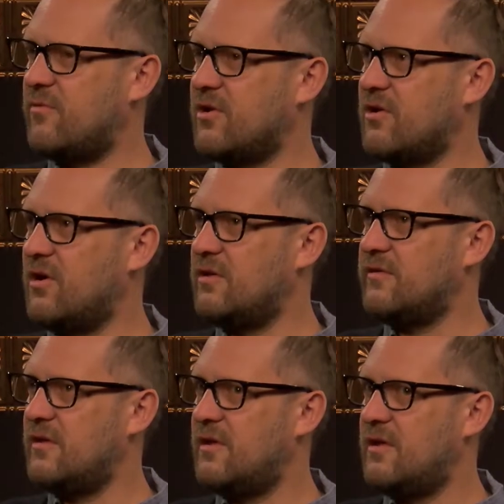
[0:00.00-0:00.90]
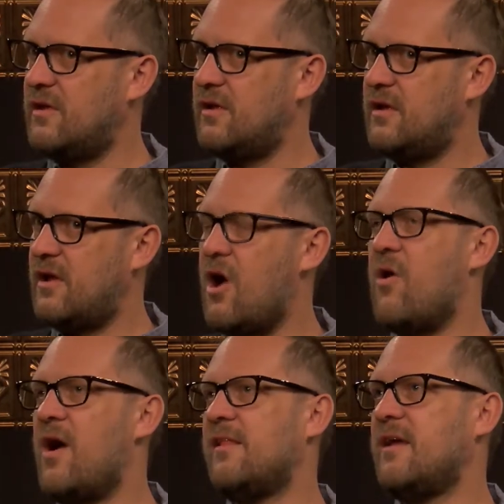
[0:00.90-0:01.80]
one called? Oh,
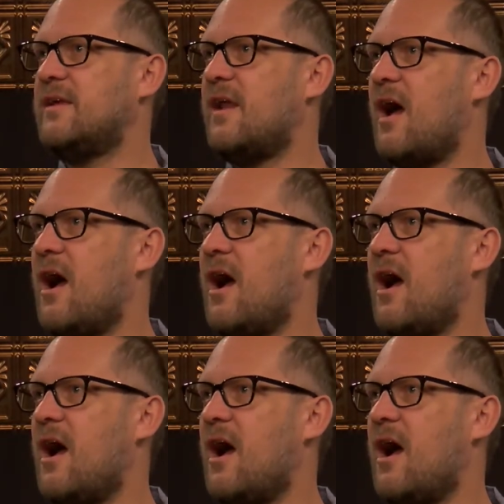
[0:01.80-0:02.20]
I liked it.